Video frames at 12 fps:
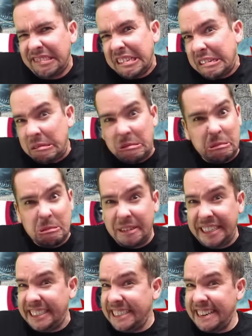
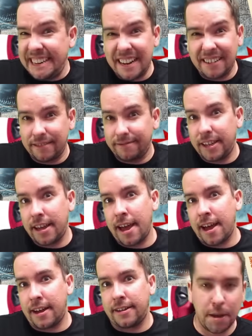
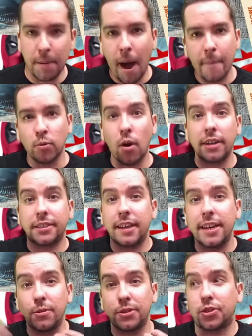yeah. Bebop and Rocksteady